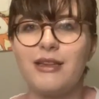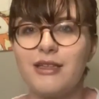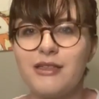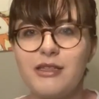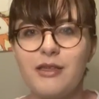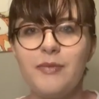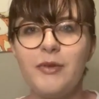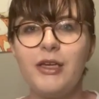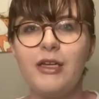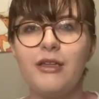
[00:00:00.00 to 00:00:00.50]
That's
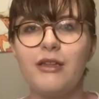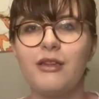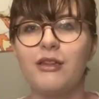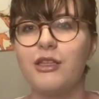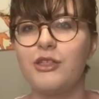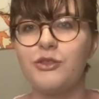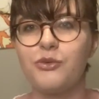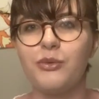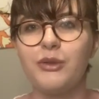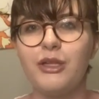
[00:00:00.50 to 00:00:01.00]
something
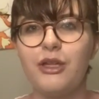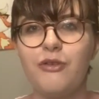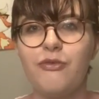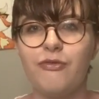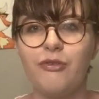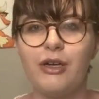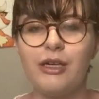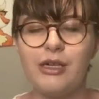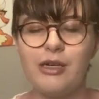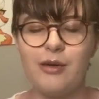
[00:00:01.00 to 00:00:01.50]
that's really
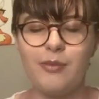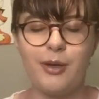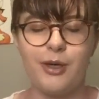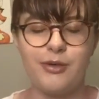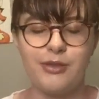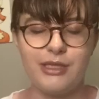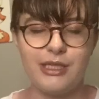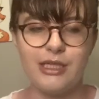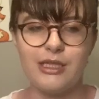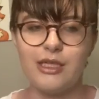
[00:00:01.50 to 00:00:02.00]
fun
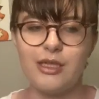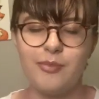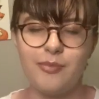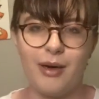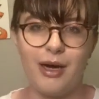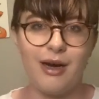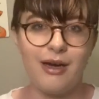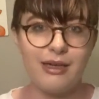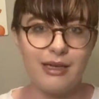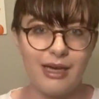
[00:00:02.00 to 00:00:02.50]
about D&D
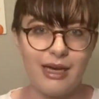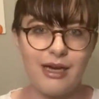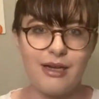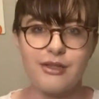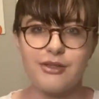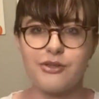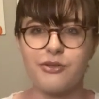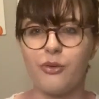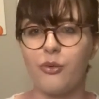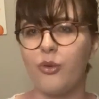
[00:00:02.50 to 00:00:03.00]

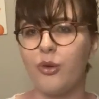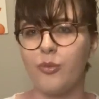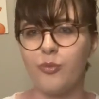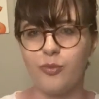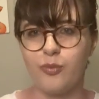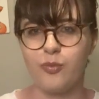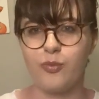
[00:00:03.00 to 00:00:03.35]
podcasts or